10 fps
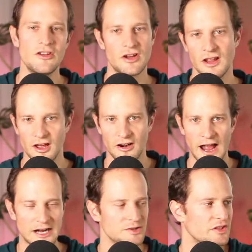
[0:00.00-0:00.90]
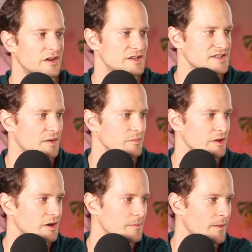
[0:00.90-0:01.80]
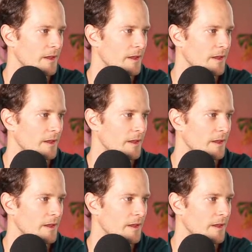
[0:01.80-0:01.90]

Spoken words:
can interact with an assembler.